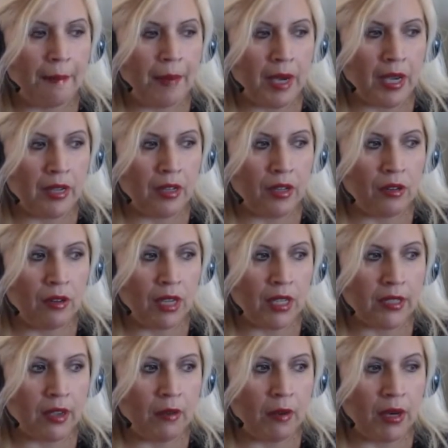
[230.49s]
But, you know,
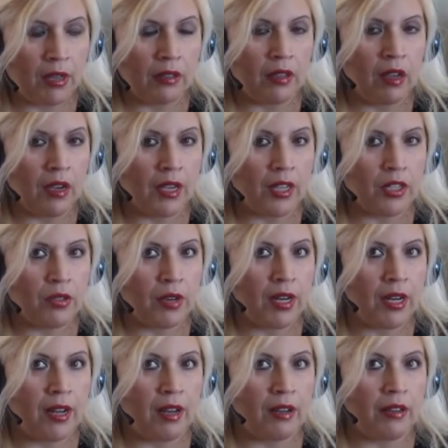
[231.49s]
as I went along and
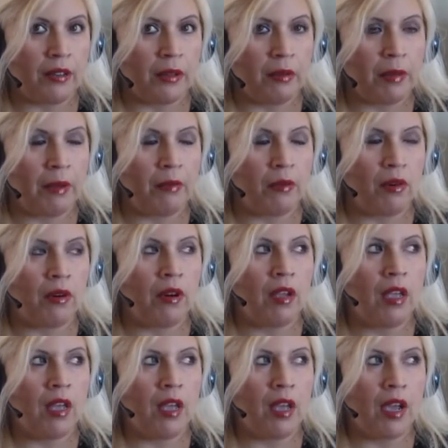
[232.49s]
tried it out a little bit
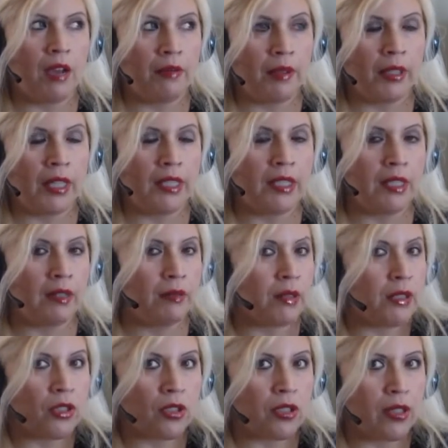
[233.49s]
more, I realized it
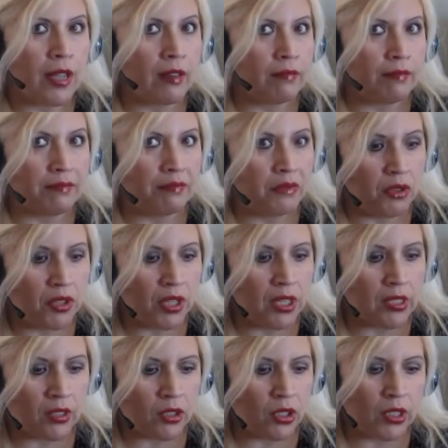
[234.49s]
was just like, it
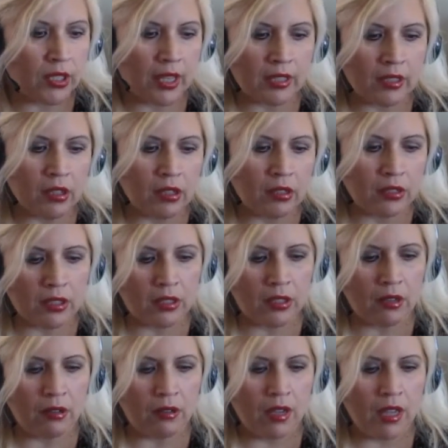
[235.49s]
tasted just like salt.
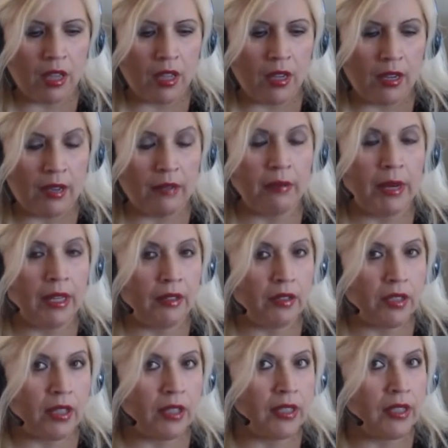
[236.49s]
So like
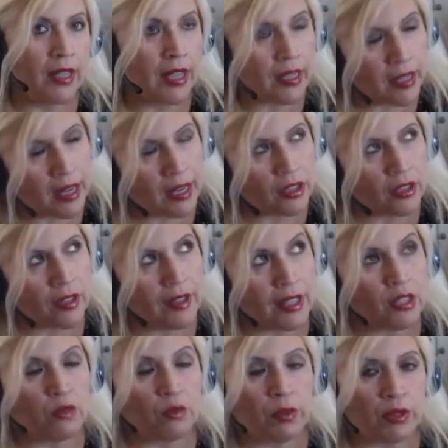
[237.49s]
regular salt and that, actually
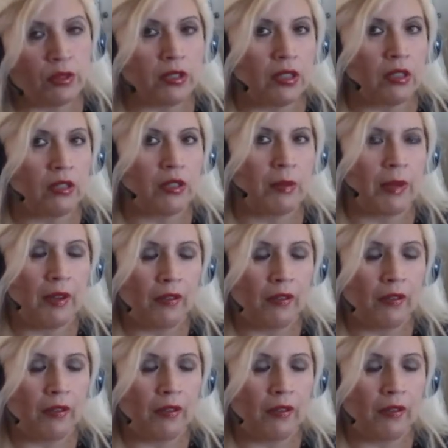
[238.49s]
that's real salt,